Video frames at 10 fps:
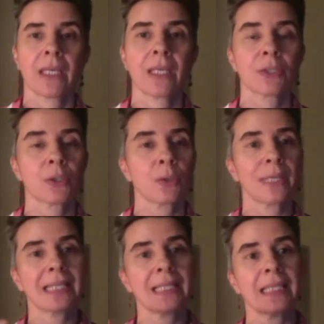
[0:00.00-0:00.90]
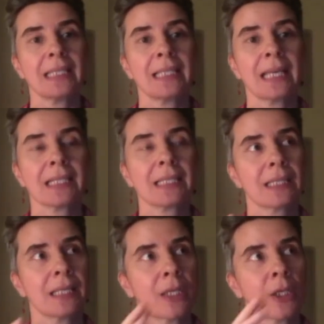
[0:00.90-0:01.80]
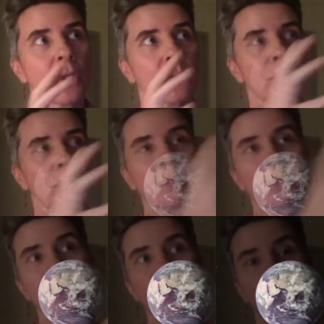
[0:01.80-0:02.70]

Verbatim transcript: So we can see that from the